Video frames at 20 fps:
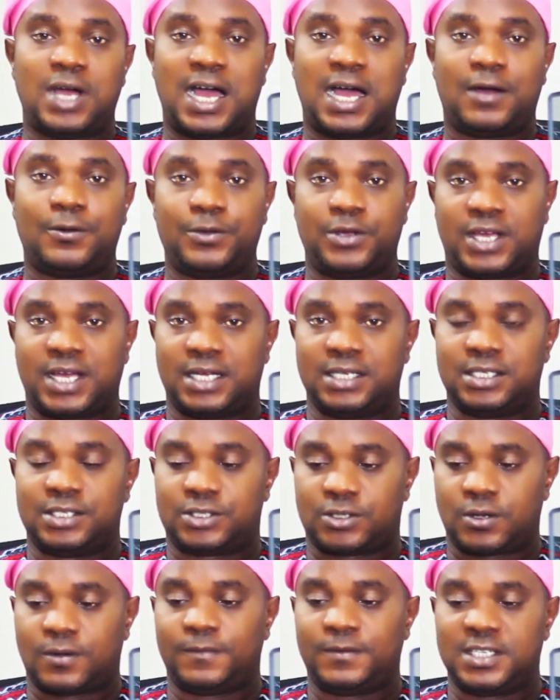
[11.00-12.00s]
how you can
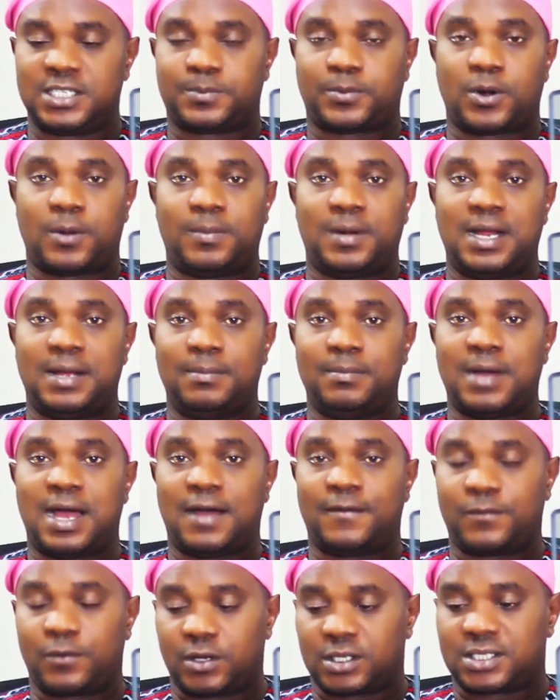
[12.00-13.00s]
solve this problem.
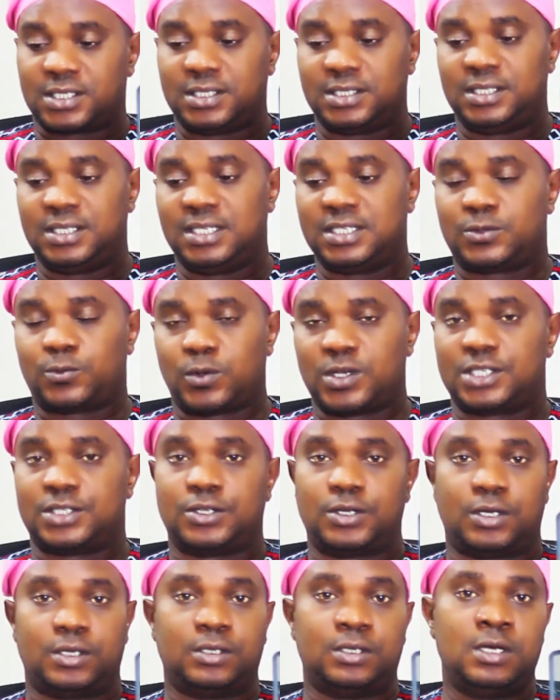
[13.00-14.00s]
I've gotten this
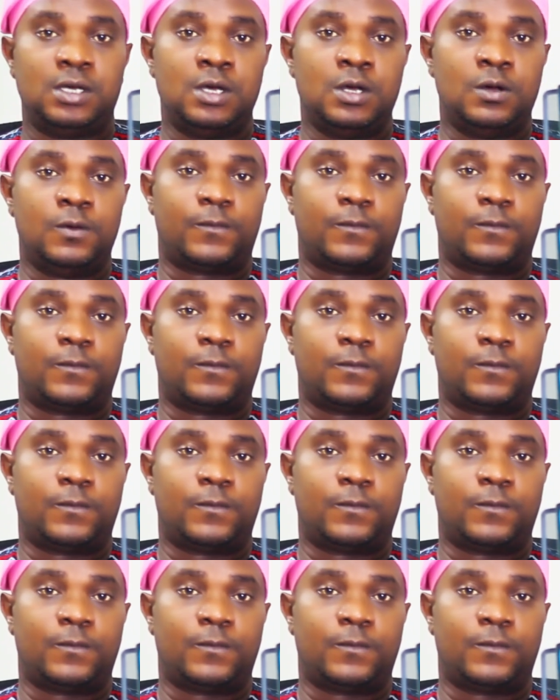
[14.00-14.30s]
question